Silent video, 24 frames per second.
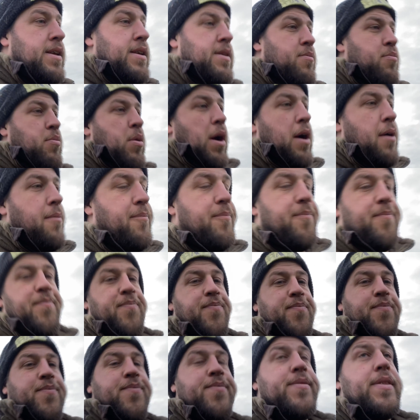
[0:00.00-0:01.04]
But
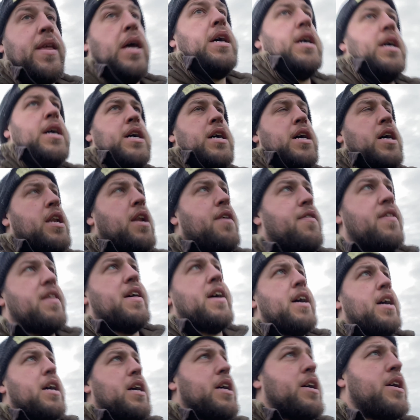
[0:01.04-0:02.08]
enough of
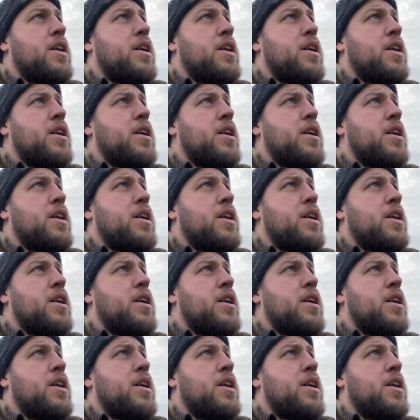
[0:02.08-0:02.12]
that.